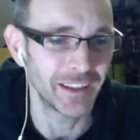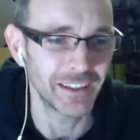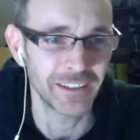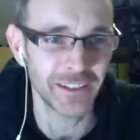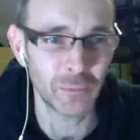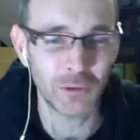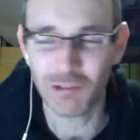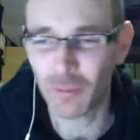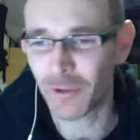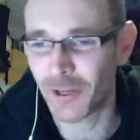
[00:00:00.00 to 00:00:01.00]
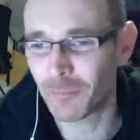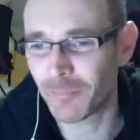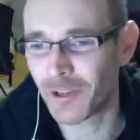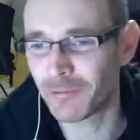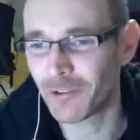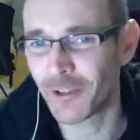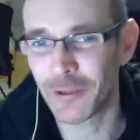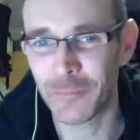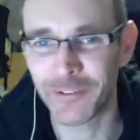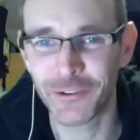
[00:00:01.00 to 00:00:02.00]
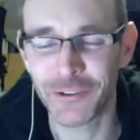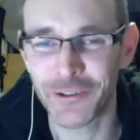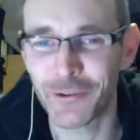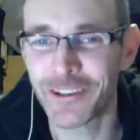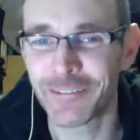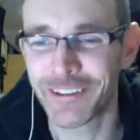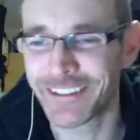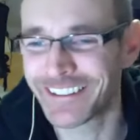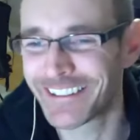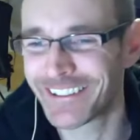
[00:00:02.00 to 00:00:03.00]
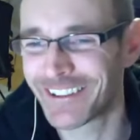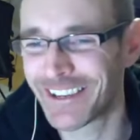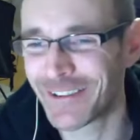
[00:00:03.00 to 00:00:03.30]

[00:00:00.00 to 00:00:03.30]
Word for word: yeah, we'll wrap it up. I feel like I've been talking all evening because I came